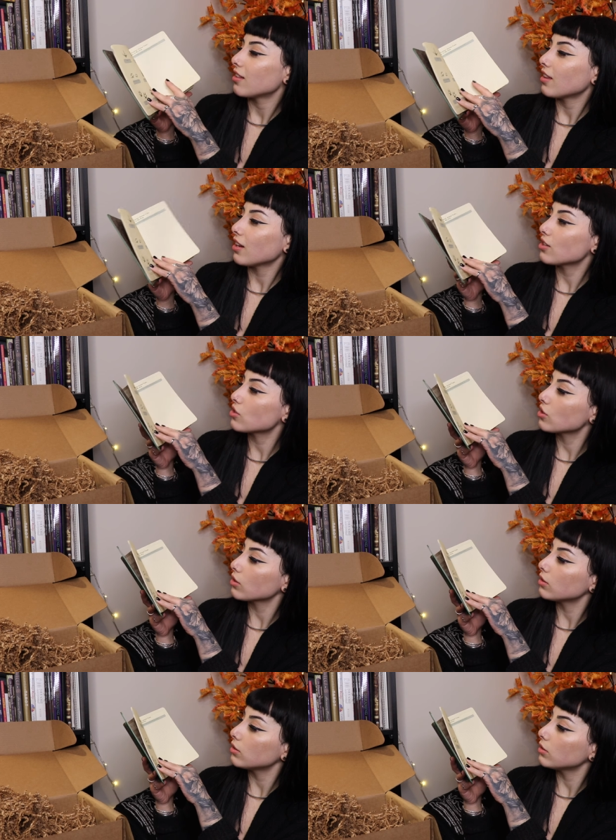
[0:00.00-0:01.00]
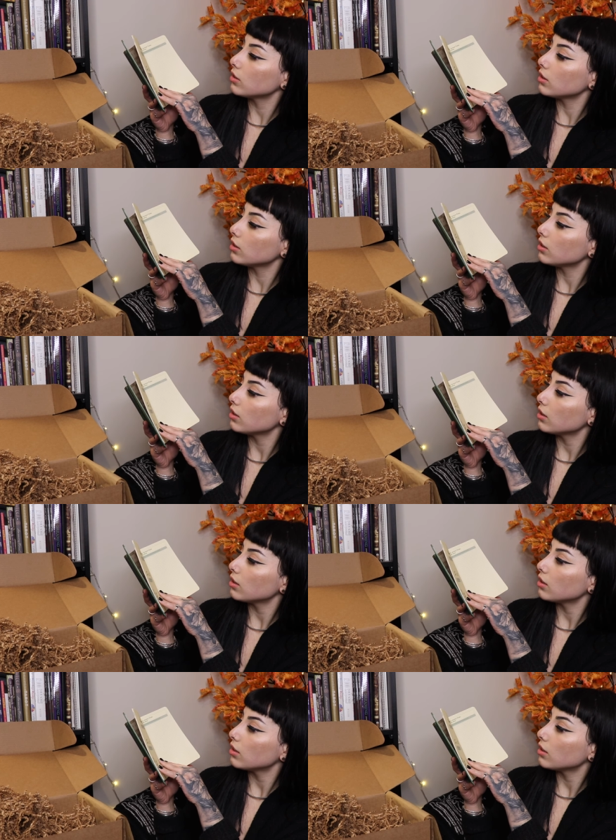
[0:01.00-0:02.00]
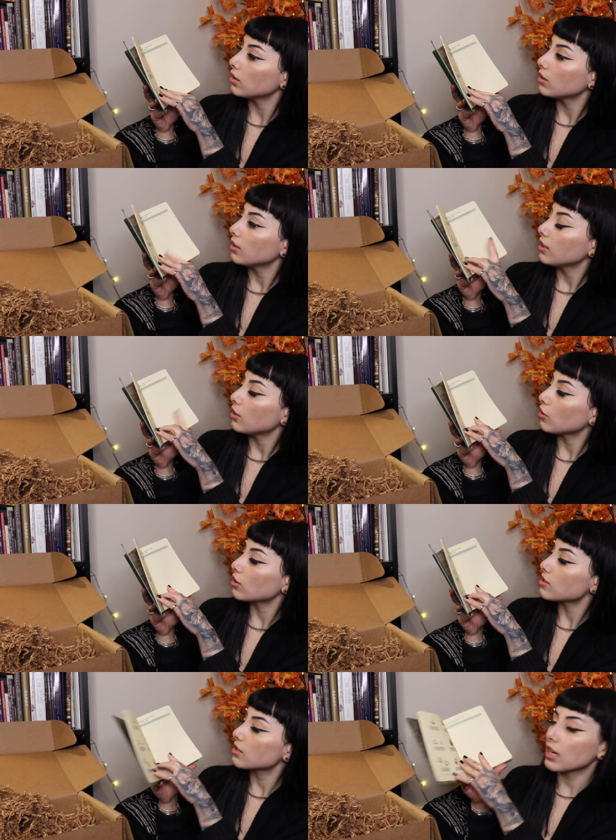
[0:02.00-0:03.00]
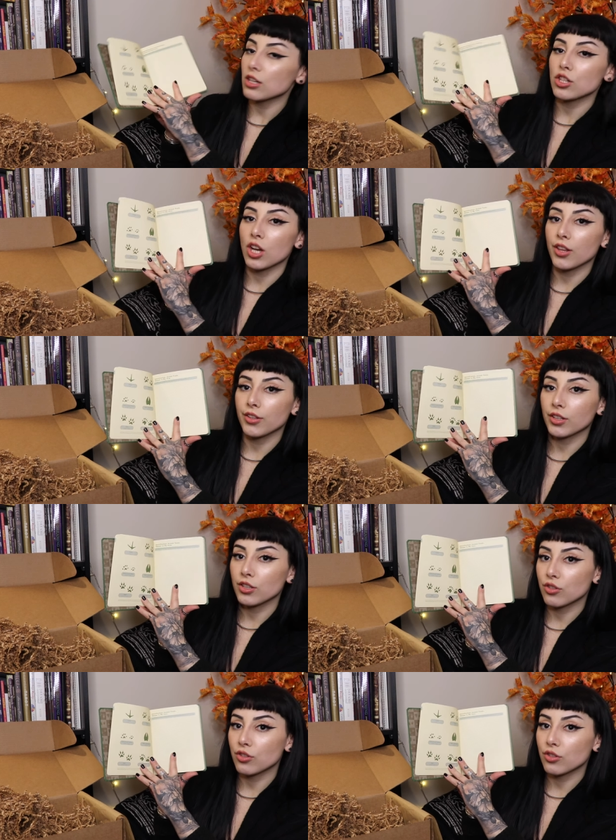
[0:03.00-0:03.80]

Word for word: That is so cool. You can sketch other